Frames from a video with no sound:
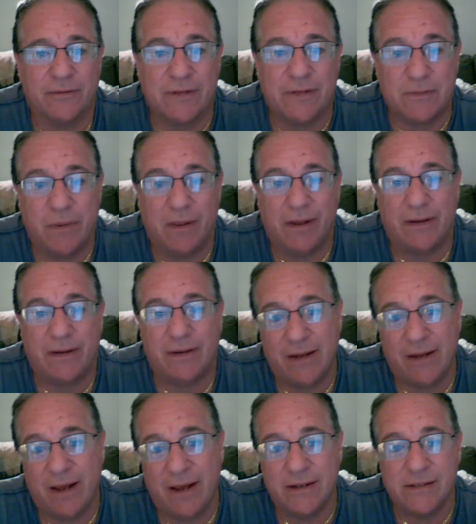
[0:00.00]
If he's playing
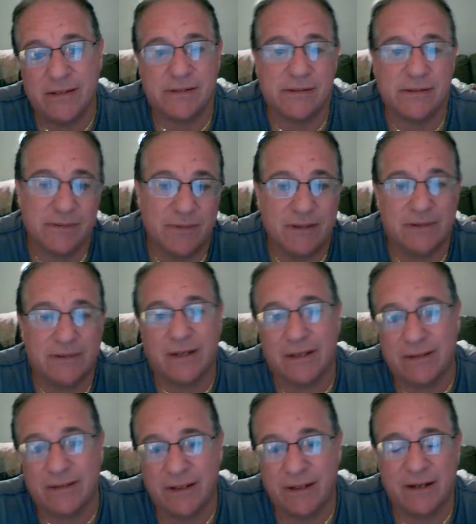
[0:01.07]
the ace, you might
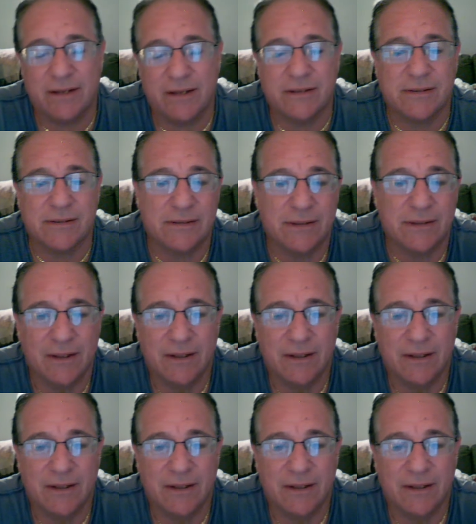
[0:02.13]
take the ace.